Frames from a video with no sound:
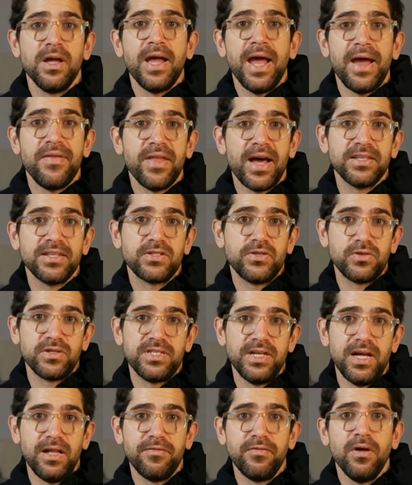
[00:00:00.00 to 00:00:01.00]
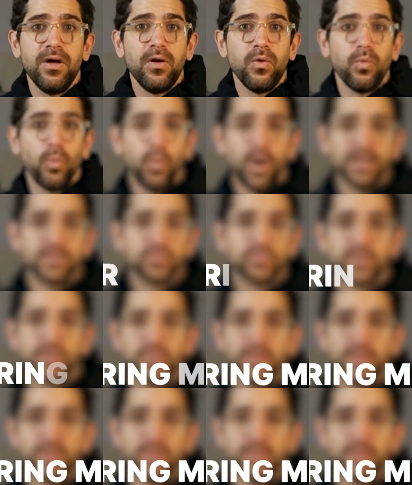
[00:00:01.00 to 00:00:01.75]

and ask yourself, what recurring